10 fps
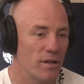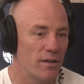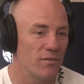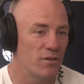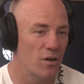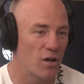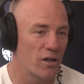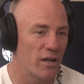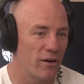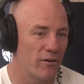Even I
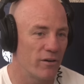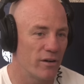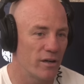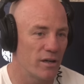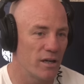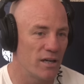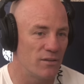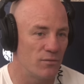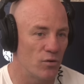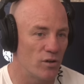could hear it in
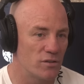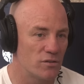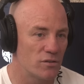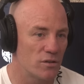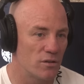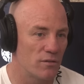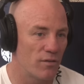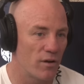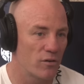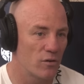his voice on the
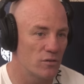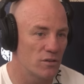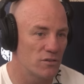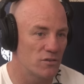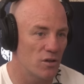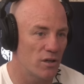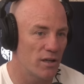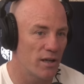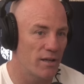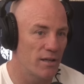phone calls inside,
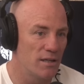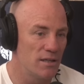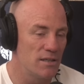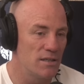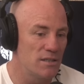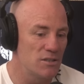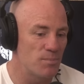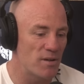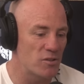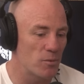and
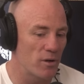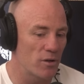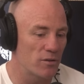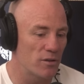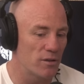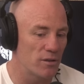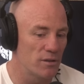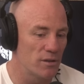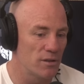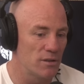especially when I got, the,
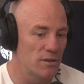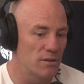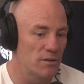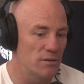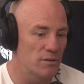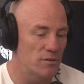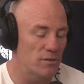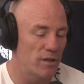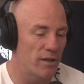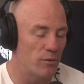
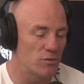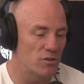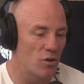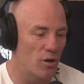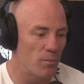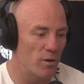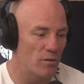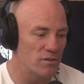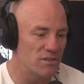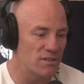yeah, there was a time when I
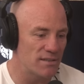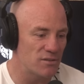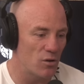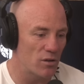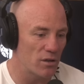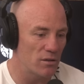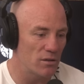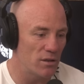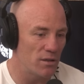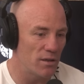was at Cessnock
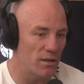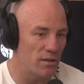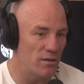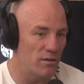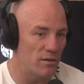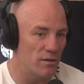and they did